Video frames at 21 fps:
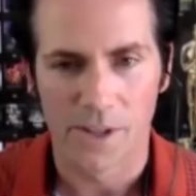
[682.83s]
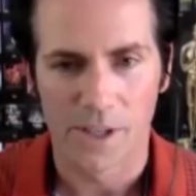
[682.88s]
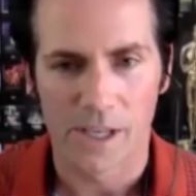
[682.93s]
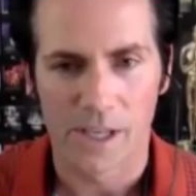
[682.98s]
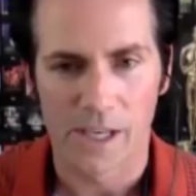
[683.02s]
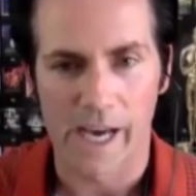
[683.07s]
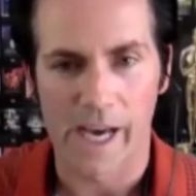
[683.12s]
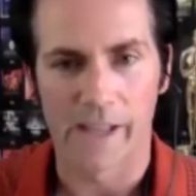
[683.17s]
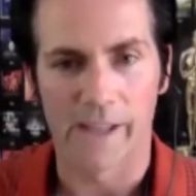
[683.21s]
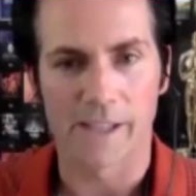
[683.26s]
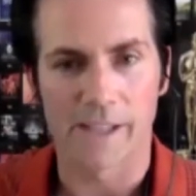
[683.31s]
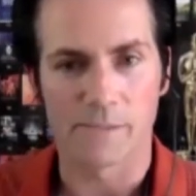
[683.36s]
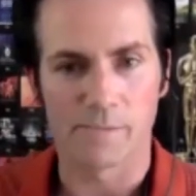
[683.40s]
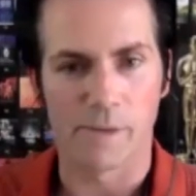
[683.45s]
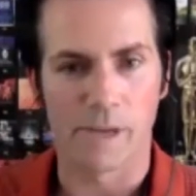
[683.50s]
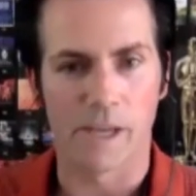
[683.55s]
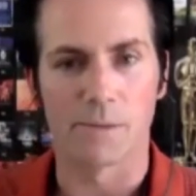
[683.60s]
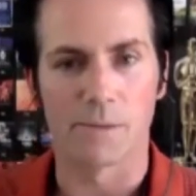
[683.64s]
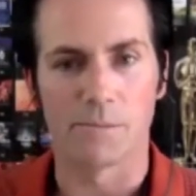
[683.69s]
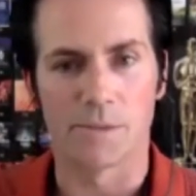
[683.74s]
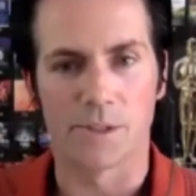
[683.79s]
and let's
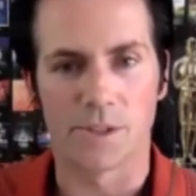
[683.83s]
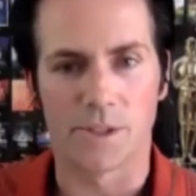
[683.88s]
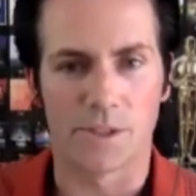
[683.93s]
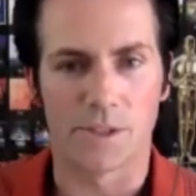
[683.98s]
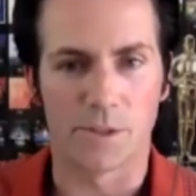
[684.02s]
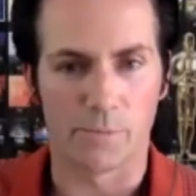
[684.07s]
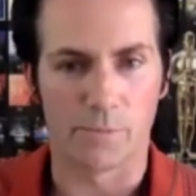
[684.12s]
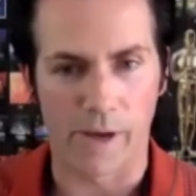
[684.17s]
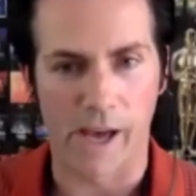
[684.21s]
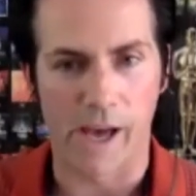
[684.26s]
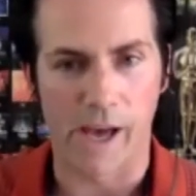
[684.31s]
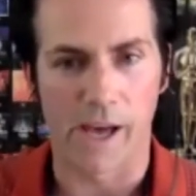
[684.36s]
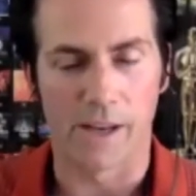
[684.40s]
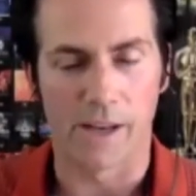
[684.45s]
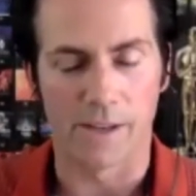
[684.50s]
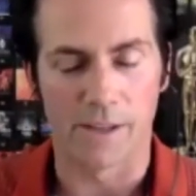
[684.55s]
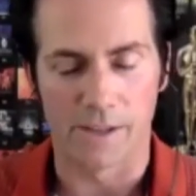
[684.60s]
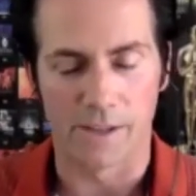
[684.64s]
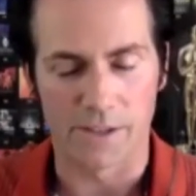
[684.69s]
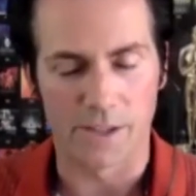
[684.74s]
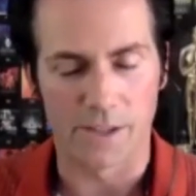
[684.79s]
make him
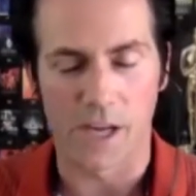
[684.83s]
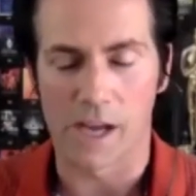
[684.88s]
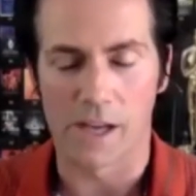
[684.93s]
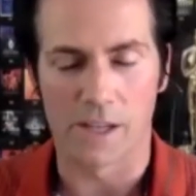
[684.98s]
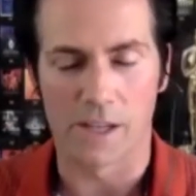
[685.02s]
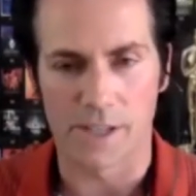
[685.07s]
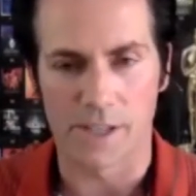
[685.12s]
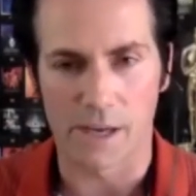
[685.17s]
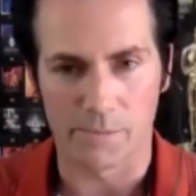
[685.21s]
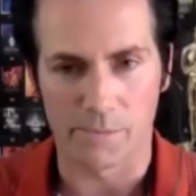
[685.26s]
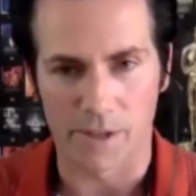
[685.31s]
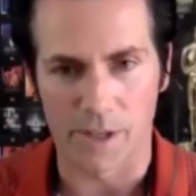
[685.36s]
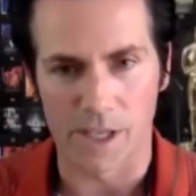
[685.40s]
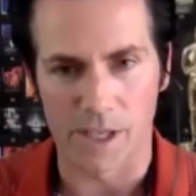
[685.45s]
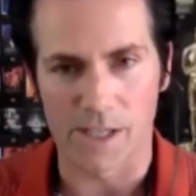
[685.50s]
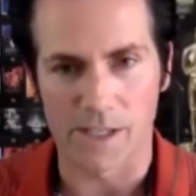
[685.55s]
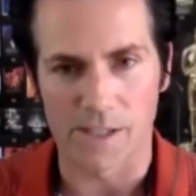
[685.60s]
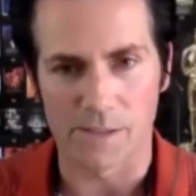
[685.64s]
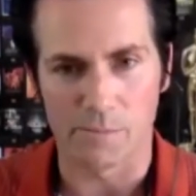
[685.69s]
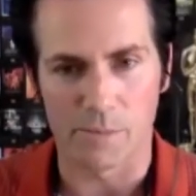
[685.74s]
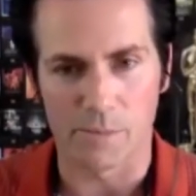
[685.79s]

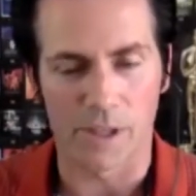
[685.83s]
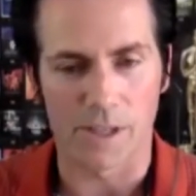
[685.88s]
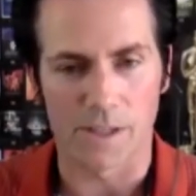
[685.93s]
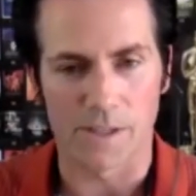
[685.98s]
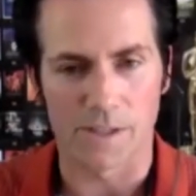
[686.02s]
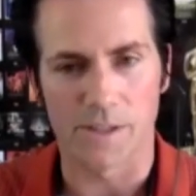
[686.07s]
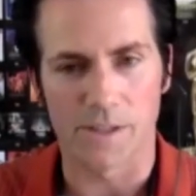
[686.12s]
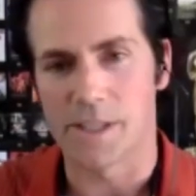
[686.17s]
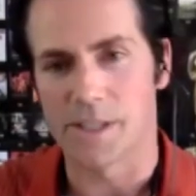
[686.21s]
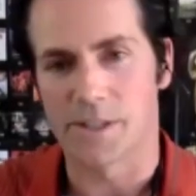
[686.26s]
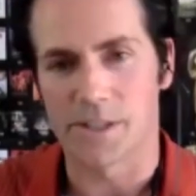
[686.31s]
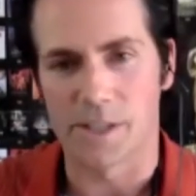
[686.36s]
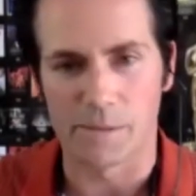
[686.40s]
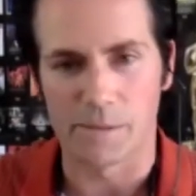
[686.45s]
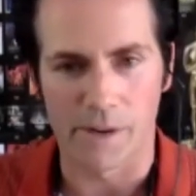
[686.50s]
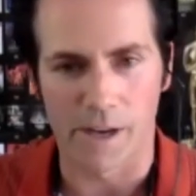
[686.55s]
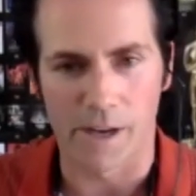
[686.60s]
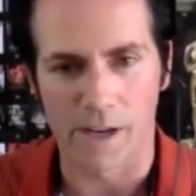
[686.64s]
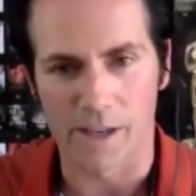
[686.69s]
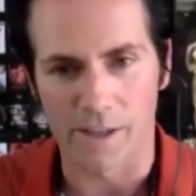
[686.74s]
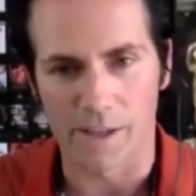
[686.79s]
Japanese, because TJ,
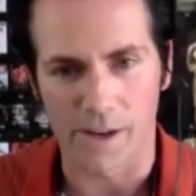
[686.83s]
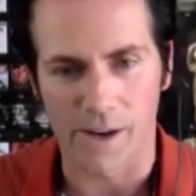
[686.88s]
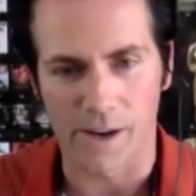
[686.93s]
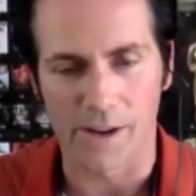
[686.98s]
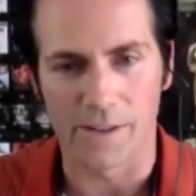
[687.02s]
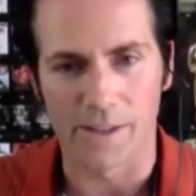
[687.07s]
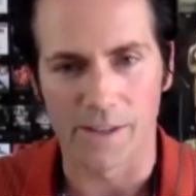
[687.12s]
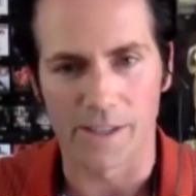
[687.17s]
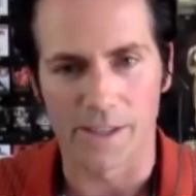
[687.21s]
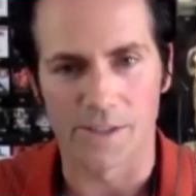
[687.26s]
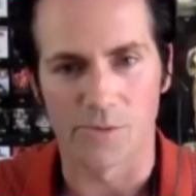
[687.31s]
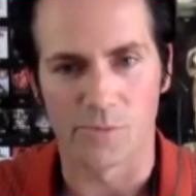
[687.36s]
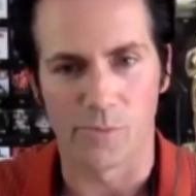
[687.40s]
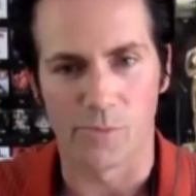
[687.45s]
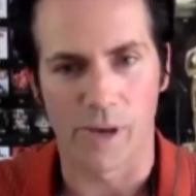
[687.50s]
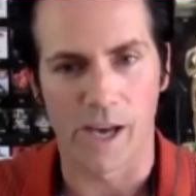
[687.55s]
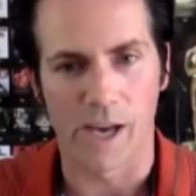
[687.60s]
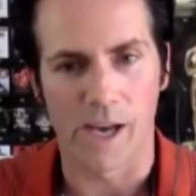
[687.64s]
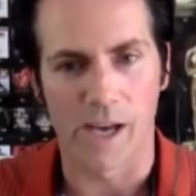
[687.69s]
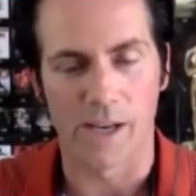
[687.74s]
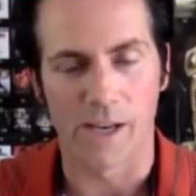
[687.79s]
my colleague in
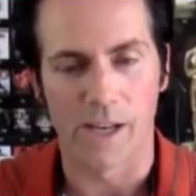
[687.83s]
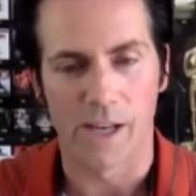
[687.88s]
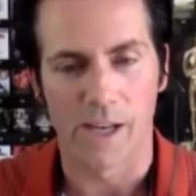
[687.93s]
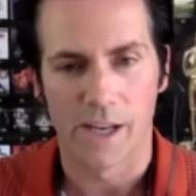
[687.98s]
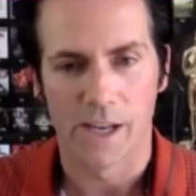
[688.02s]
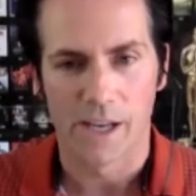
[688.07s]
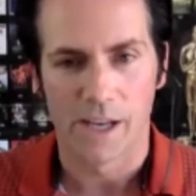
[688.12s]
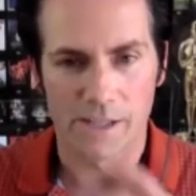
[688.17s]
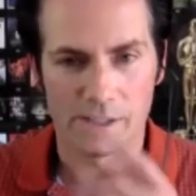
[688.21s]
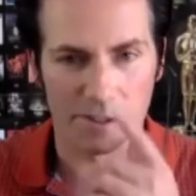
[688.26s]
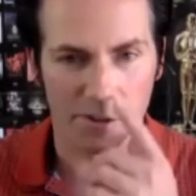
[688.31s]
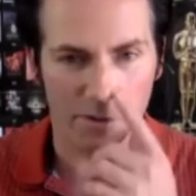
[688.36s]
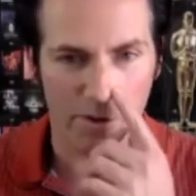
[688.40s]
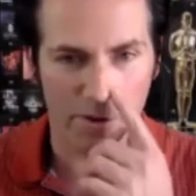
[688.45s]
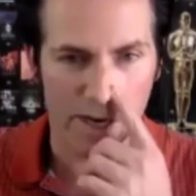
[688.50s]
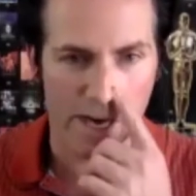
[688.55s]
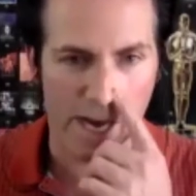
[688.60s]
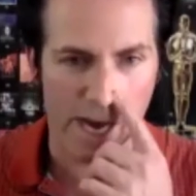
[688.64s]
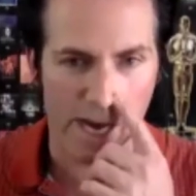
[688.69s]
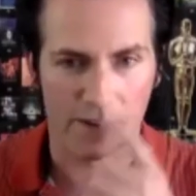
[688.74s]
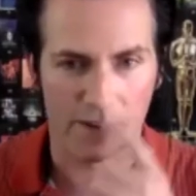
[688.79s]
Japan, is a
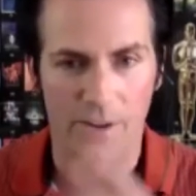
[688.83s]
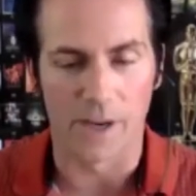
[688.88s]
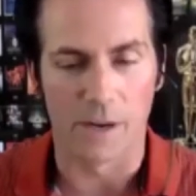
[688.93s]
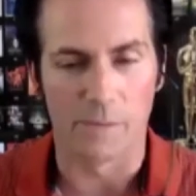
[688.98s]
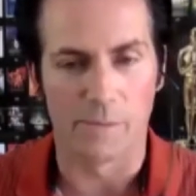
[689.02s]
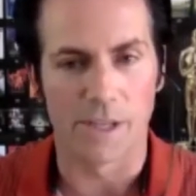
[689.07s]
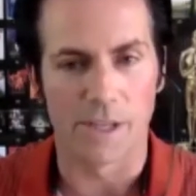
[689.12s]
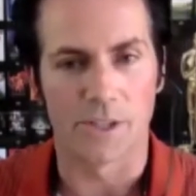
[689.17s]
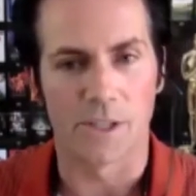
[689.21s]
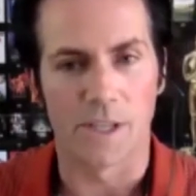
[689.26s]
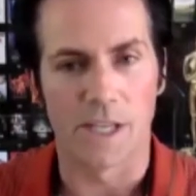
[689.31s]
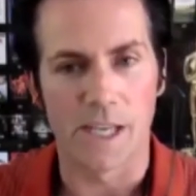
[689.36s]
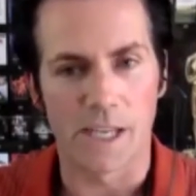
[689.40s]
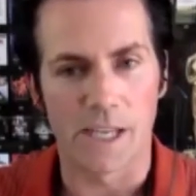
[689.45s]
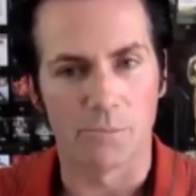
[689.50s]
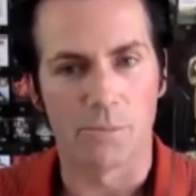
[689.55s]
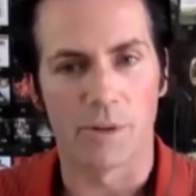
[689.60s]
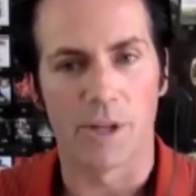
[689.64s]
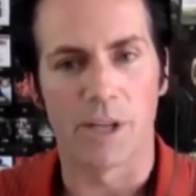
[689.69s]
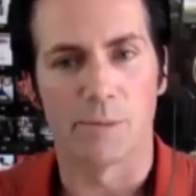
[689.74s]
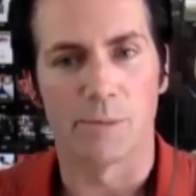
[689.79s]
great actor and I bet you he
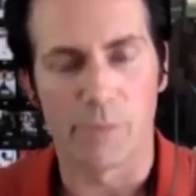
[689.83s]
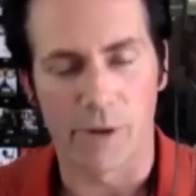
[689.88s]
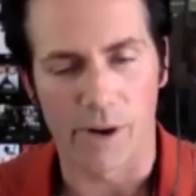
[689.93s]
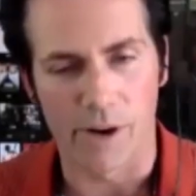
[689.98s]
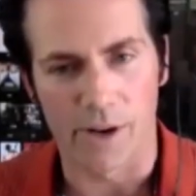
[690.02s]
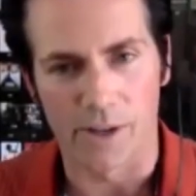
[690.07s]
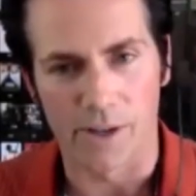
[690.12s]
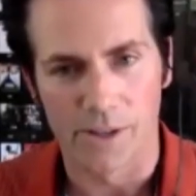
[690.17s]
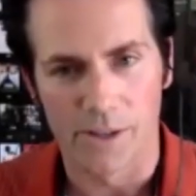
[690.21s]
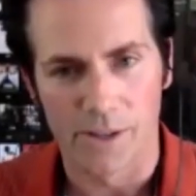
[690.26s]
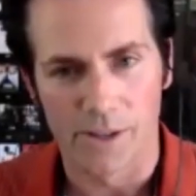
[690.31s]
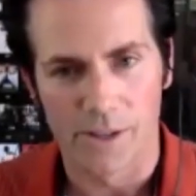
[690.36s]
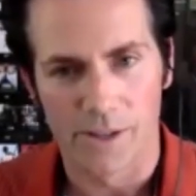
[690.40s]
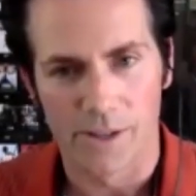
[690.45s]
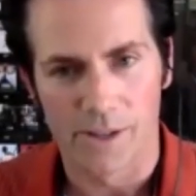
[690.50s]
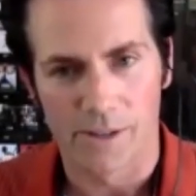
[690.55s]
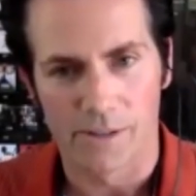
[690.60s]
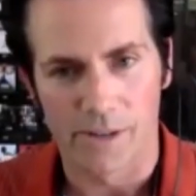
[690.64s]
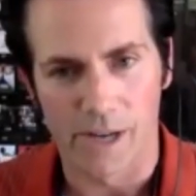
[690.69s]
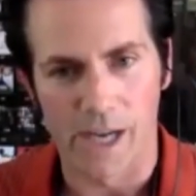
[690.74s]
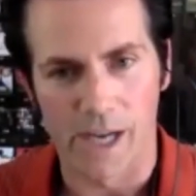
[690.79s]
could play the part,
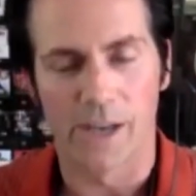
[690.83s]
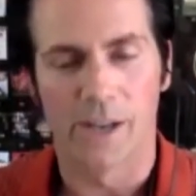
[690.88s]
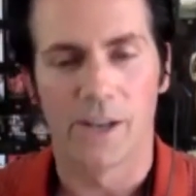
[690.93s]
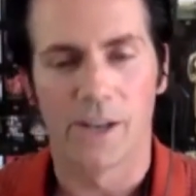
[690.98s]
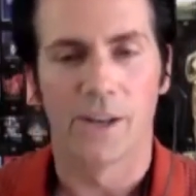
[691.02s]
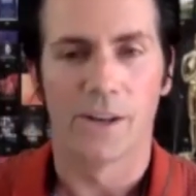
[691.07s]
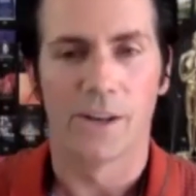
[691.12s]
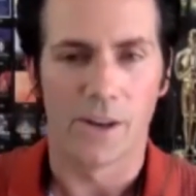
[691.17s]
right?